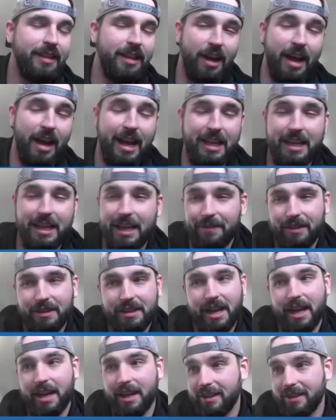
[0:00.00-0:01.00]
Any given
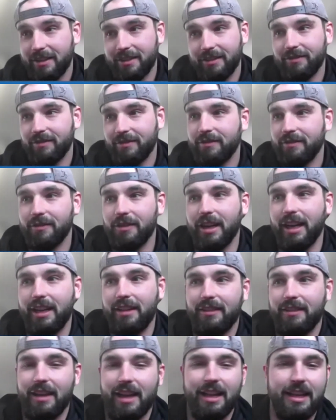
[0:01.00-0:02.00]
day,
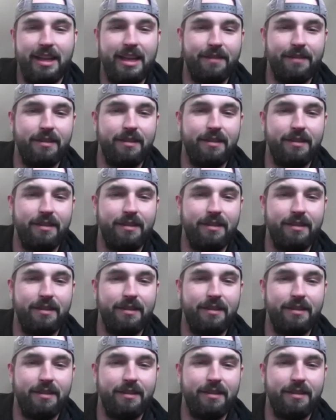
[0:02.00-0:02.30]
right? Any given